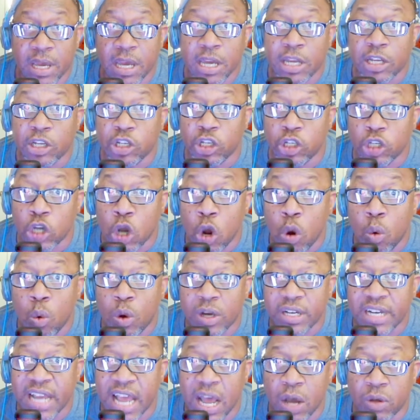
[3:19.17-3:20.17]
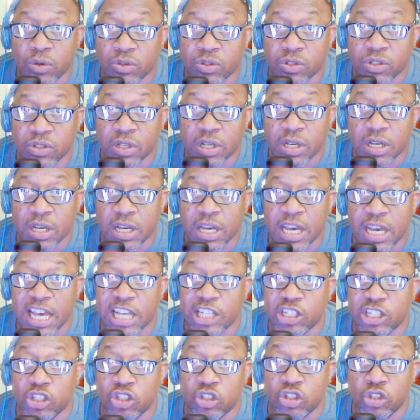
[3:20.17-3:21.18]
No one else
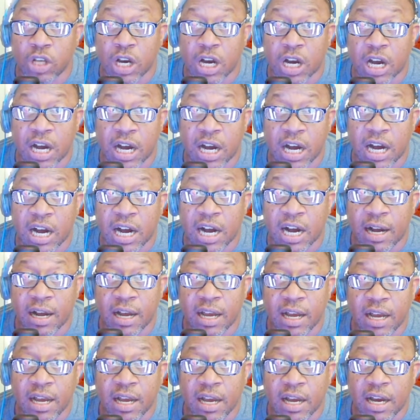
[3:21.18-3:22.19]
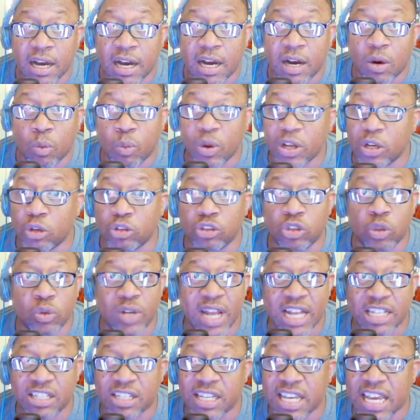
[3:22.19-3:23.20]
is, we don't do
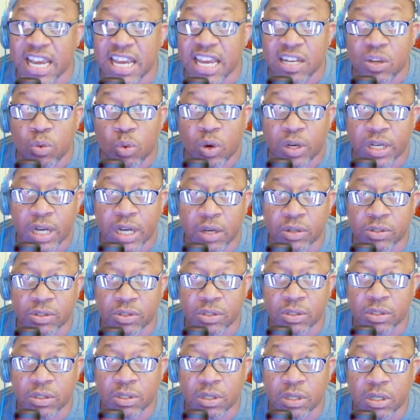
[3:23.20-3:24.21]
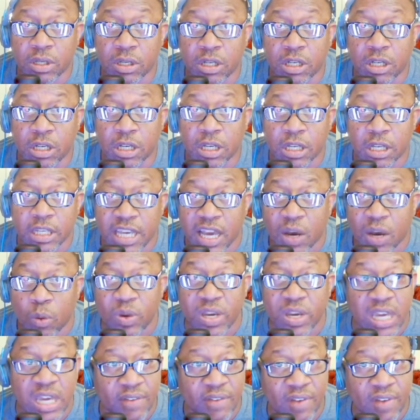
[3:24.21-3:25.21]
that to anyone else. Yeah, we
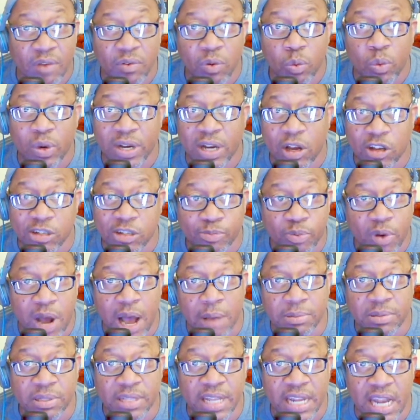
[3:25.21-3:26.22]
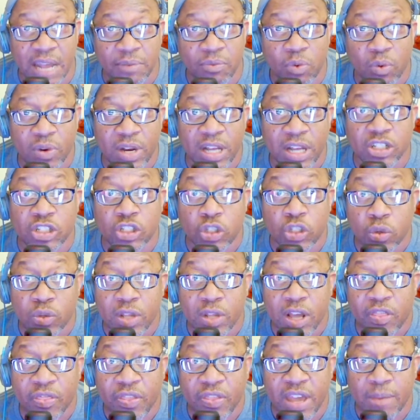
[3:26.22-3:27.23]
give everyone else props and let everyone else do
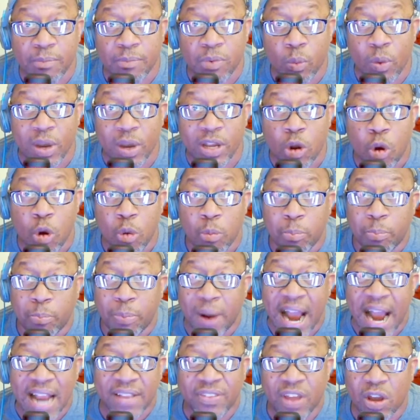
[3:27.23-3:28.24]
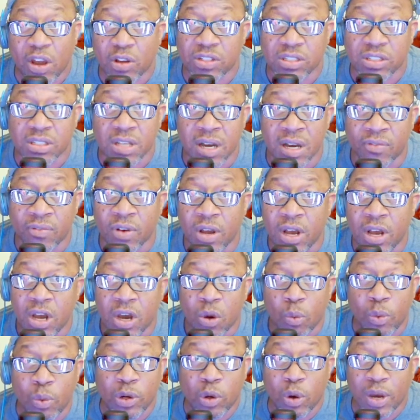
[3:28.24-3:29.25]
their thing, but we don't bite their stuff.
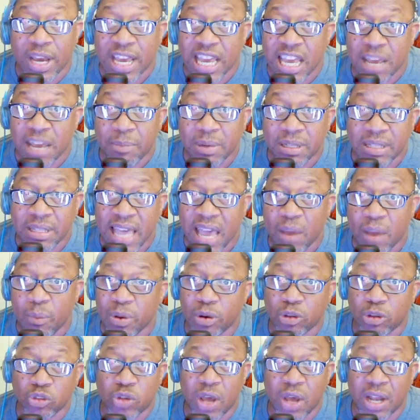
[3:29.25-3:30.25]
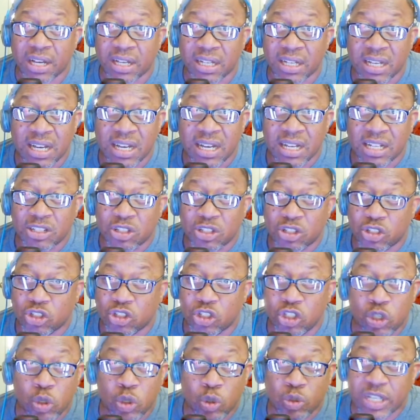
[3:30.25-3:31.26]
We don't emulate. We don't try to
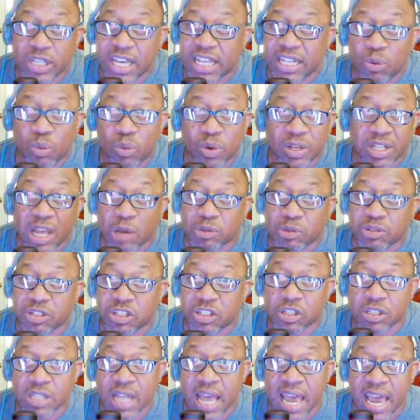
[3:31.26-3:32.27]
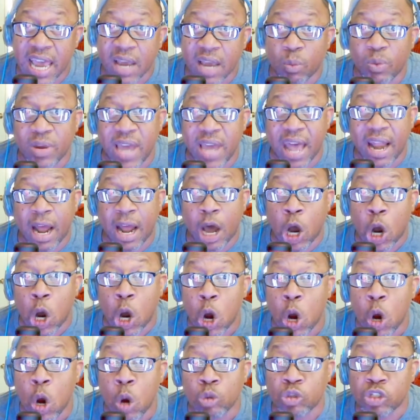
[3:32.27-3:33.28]
use anyone else's slang. We got our
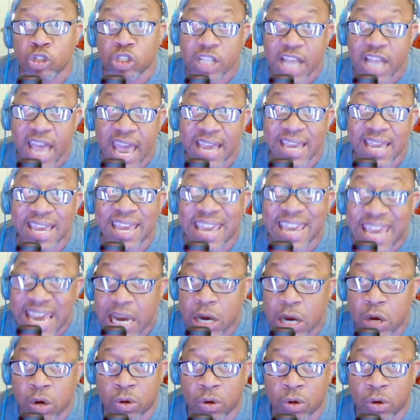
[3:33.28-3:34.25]
own slang here.